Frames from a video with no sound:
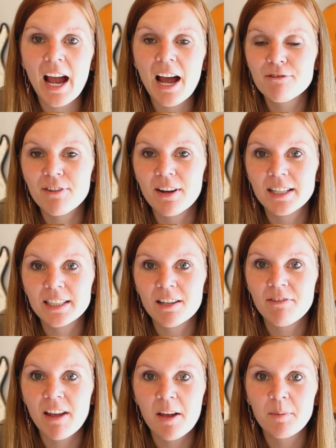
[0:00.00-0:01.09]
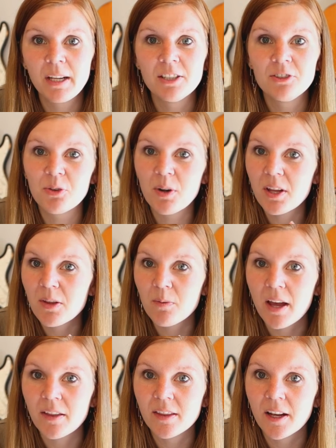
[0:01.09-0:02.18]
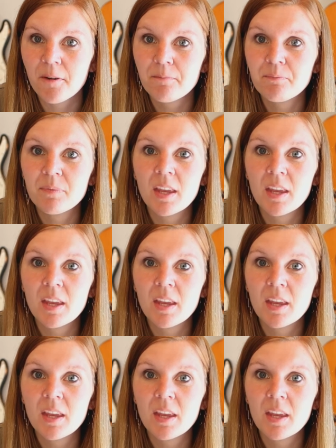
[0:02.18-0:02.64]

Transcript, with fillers: Have fun as a family. Enjoy the weather.